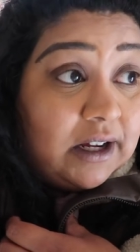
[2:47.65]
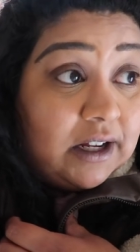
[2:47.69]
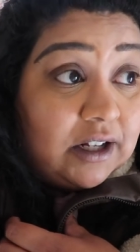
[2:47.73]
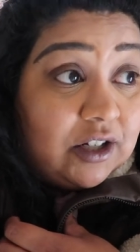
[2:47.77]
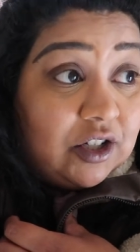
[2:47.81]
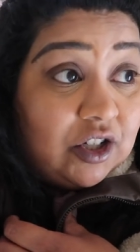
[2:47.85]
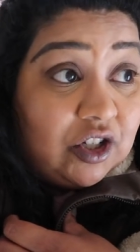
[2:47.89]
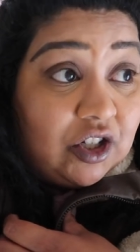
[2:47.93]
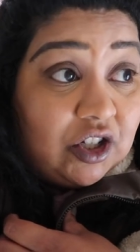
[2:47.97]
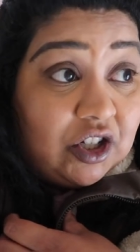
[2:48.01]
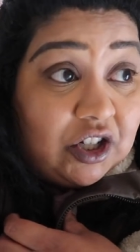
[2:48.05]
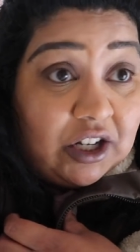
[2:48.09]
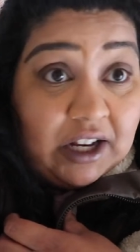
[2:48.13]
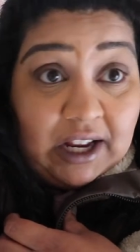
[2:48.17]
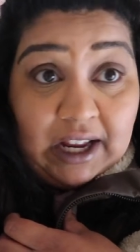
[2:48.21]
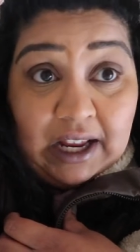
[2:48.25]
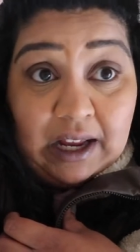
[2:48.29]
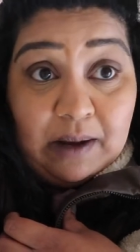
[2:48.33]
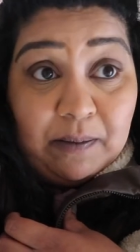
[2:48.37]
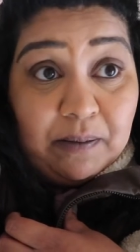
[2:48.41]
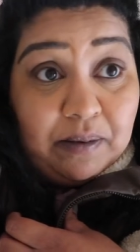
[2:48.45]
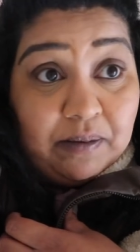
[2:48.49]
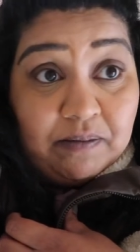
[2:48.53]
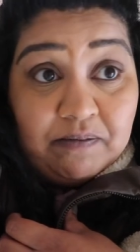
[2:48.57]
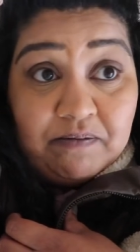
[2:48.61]
a
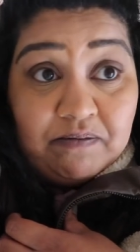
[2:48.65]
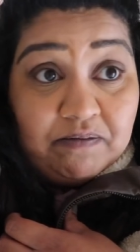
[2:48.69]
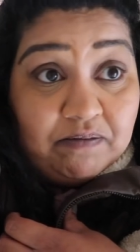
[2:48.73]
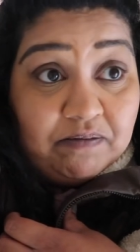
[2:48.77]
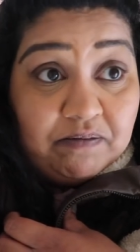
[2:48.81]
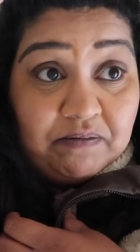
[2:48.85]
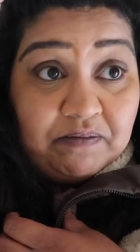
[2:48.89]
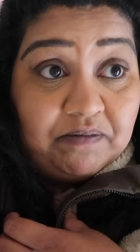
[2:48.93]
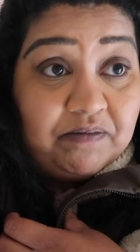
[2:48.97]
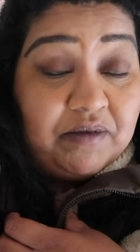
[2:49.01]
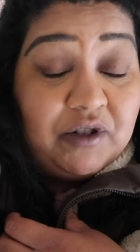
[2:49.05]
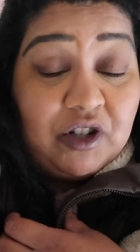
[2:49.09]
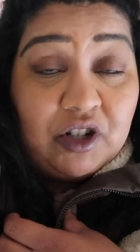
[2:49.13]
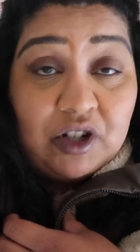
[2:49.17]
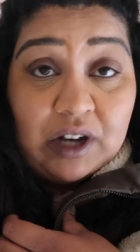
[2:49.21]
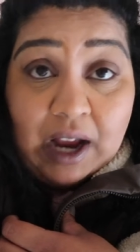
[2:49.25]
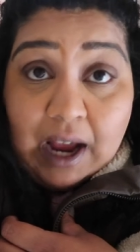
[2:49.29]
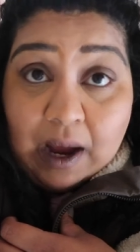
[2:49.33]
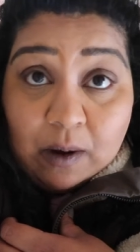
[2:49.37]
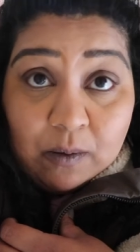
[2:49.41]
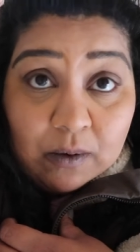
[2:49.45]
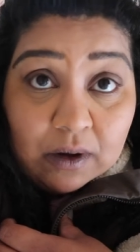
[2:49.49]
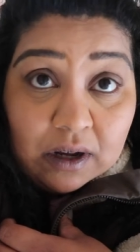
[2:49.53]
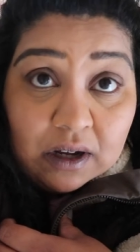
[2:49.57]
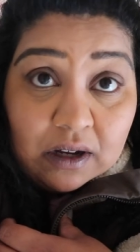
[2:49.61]
cheap
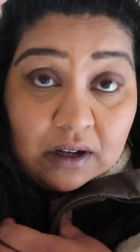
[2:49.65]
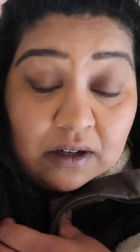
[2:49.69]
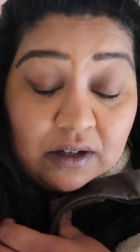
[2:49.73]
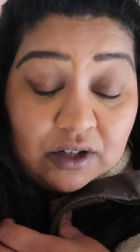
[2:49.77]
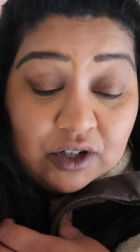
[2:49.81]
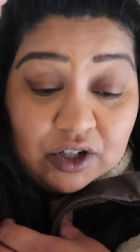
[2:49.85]
shower,